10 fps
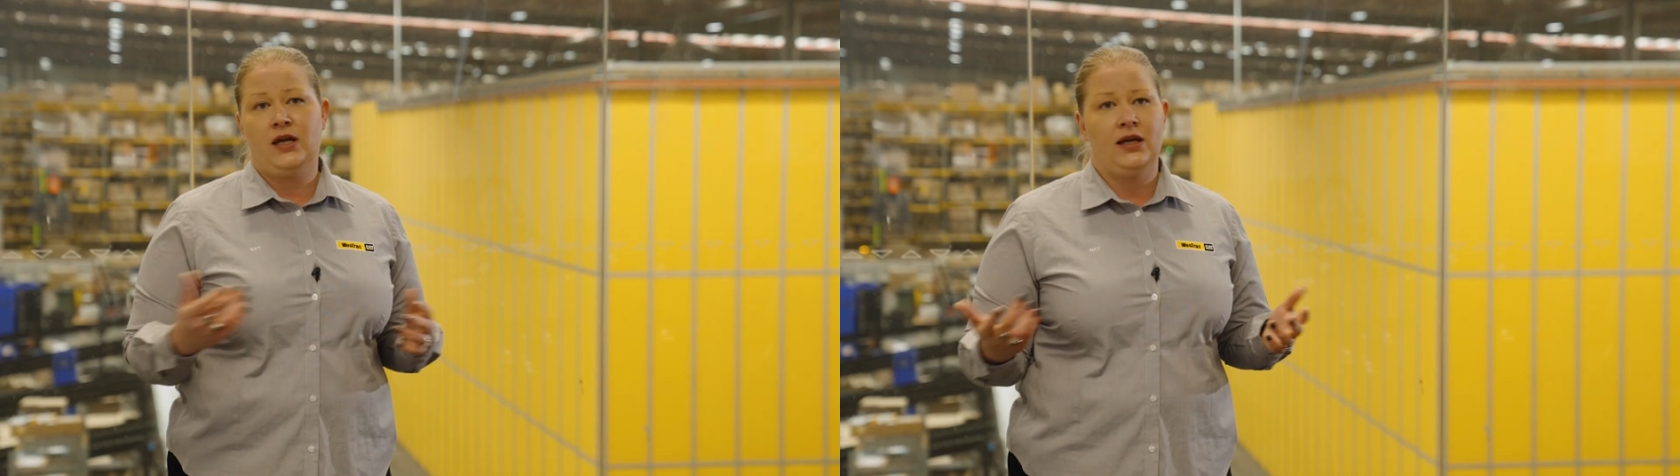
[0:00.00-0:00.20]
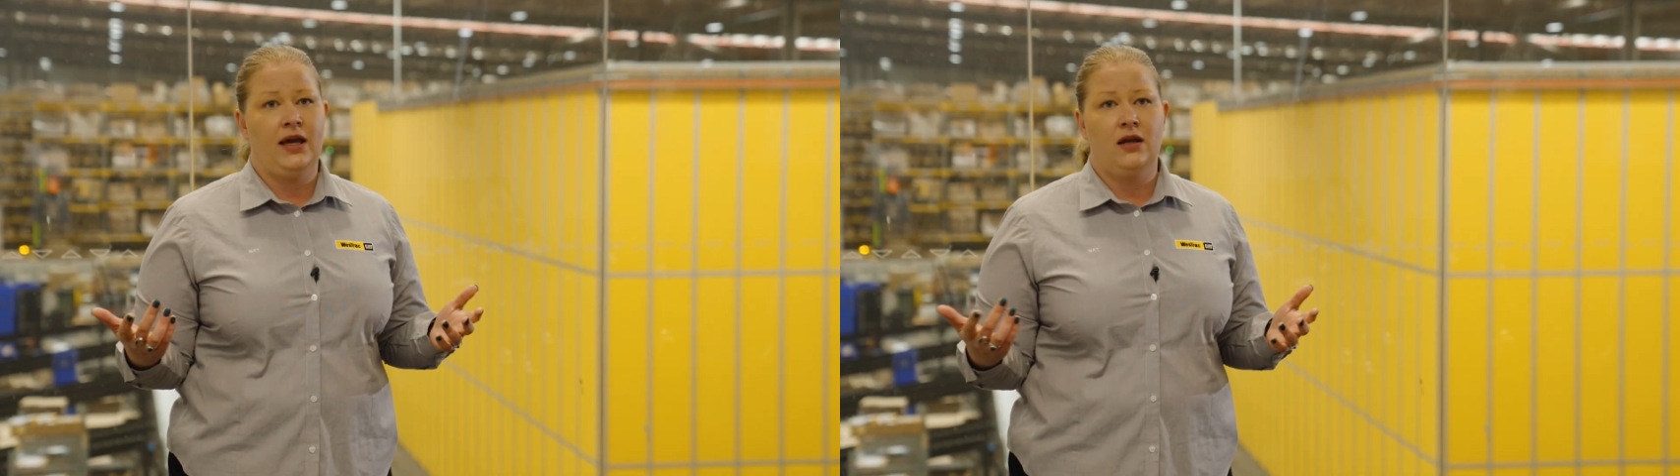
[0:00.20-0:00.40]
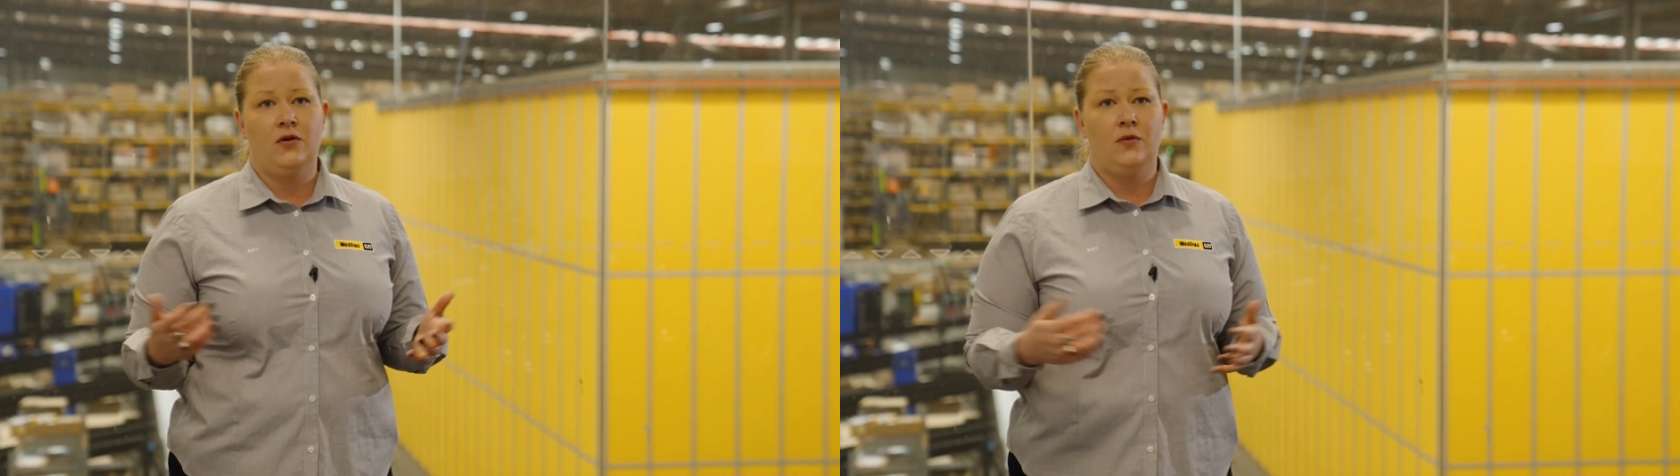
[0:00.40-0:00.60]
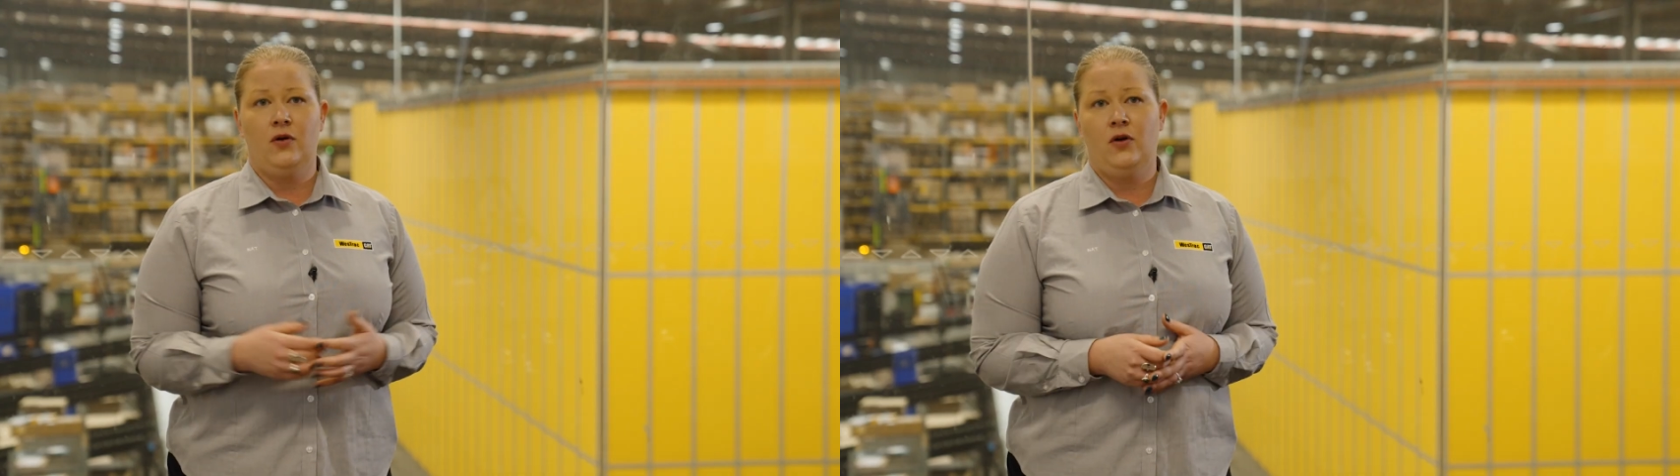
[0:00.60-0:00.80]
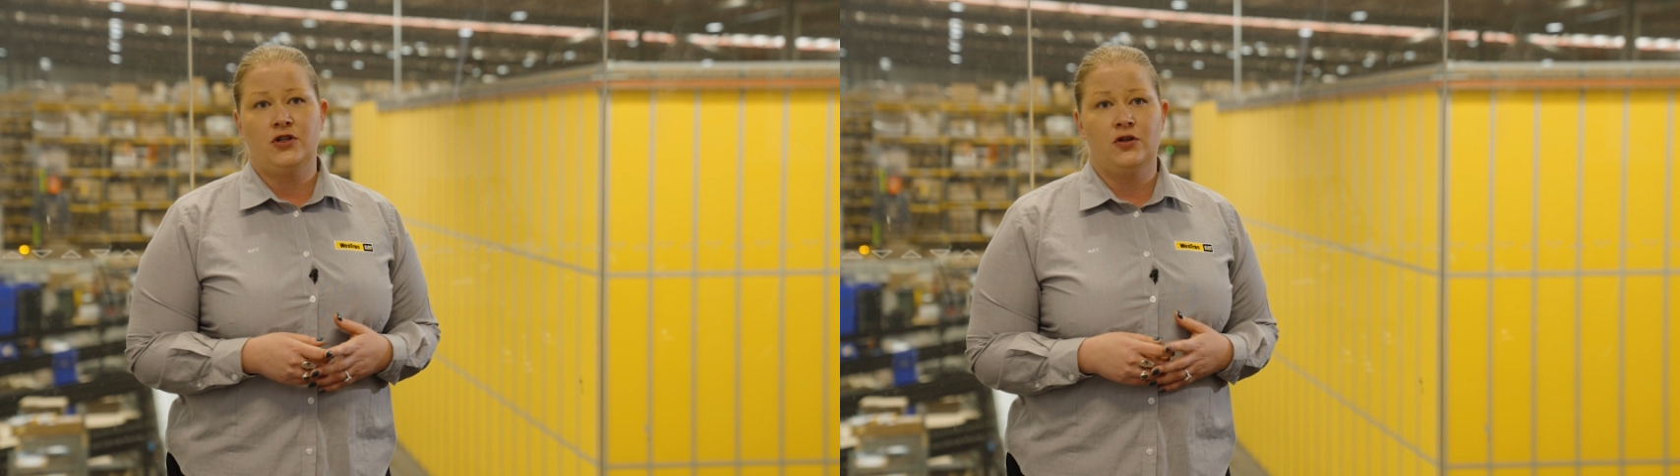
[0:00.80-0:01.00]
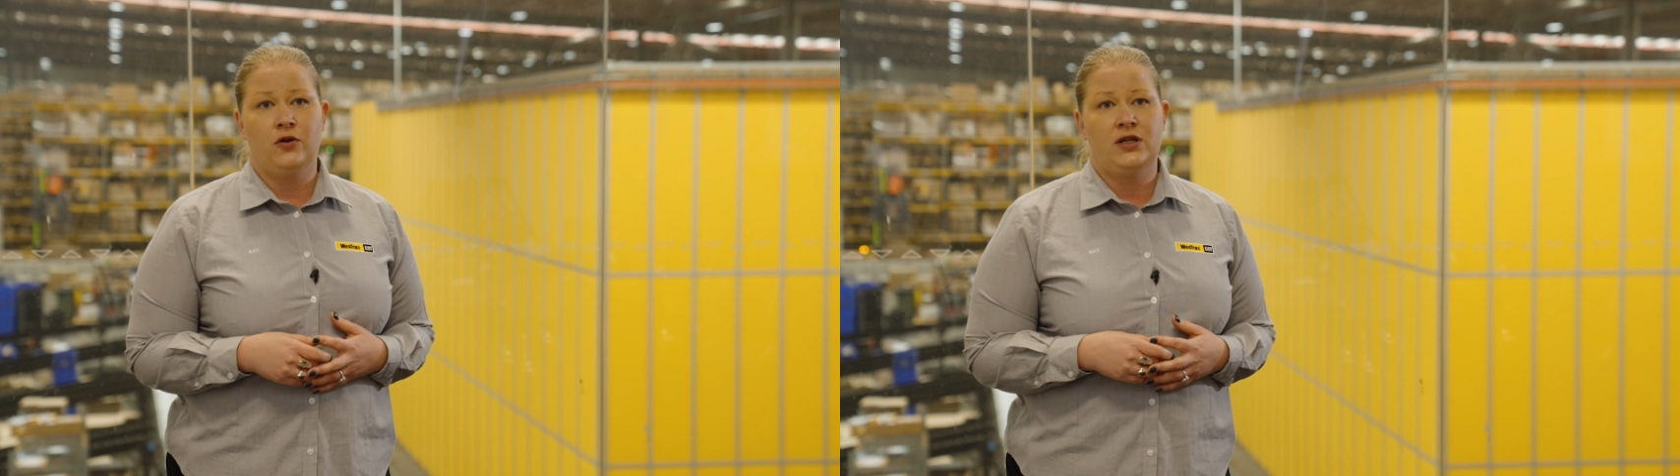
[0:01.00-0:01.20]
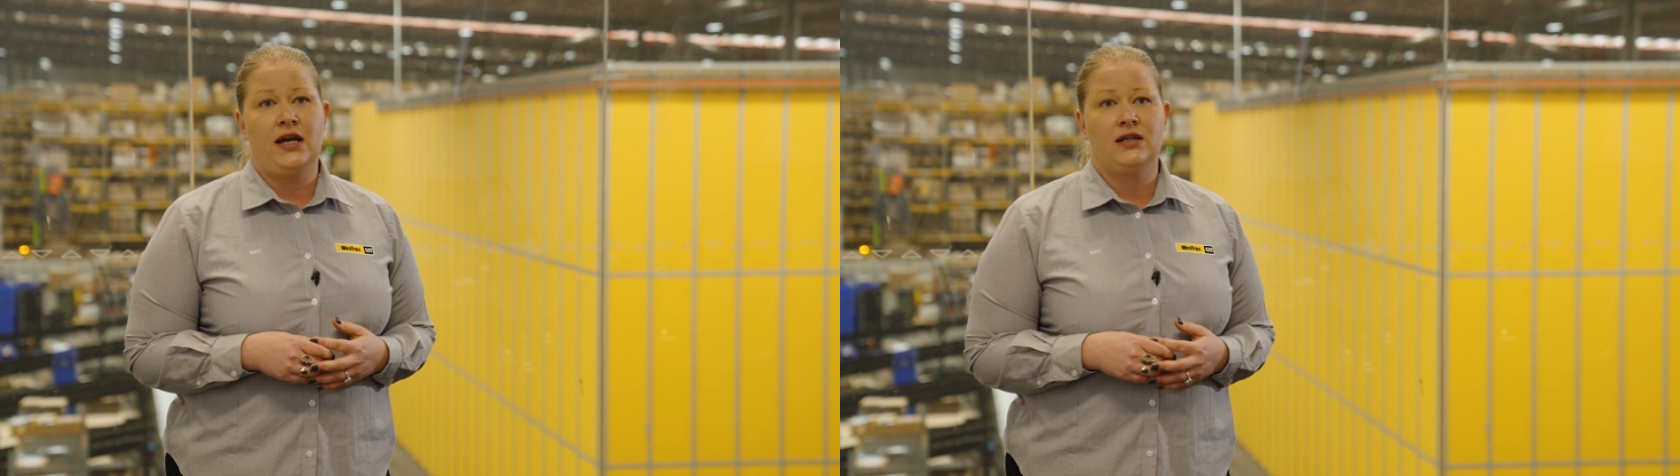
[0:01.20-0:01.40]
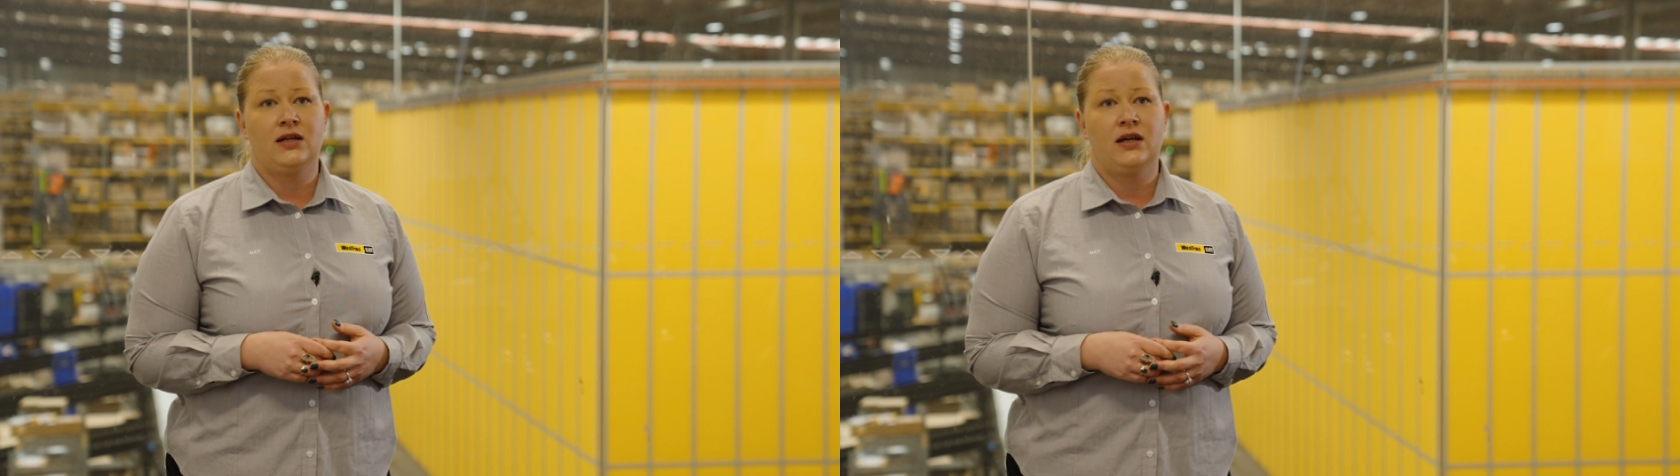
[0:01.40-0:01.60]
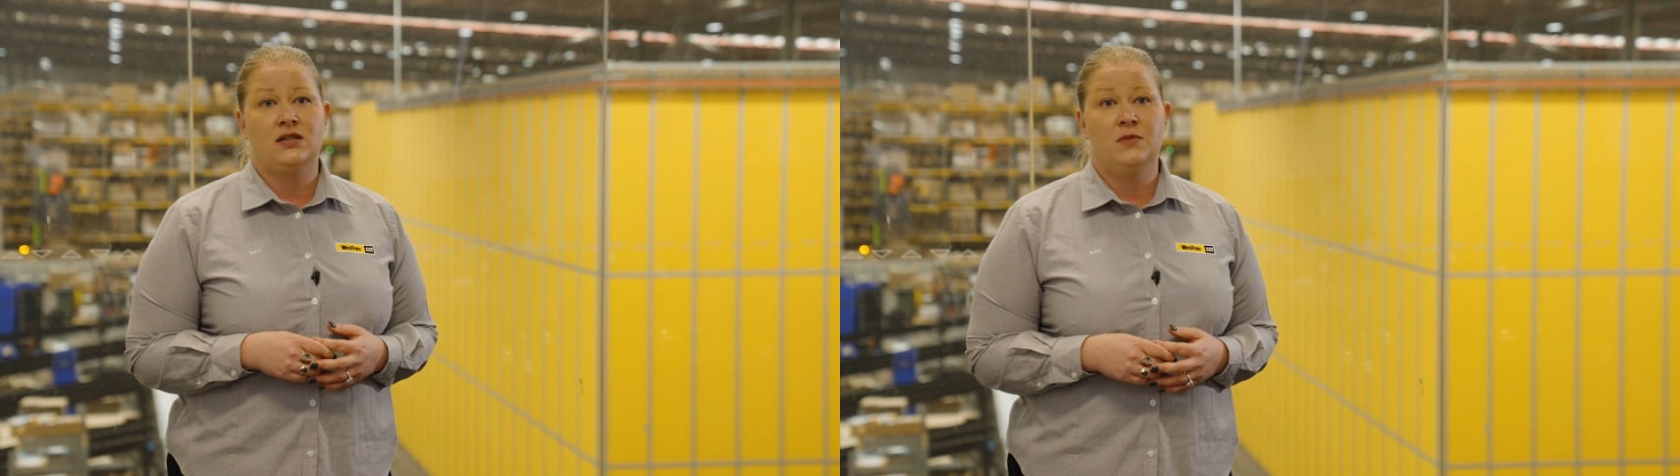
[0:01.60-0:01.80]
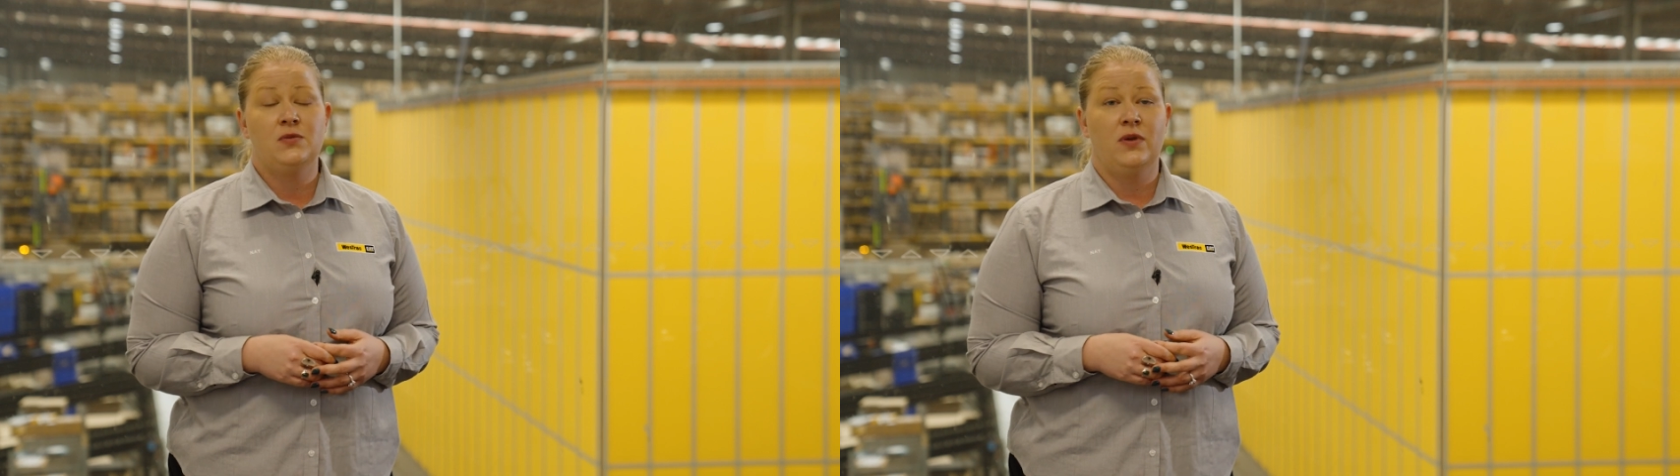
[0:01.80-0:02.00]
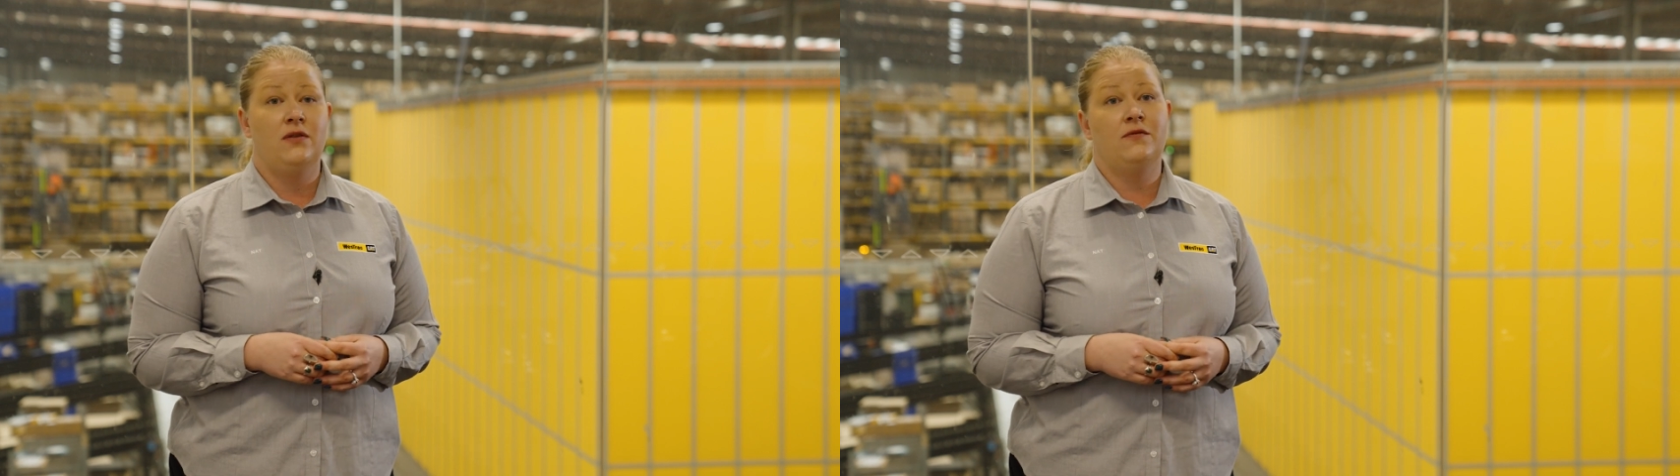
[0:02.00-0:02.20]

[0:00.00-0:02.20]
can get urgent orders out to customers within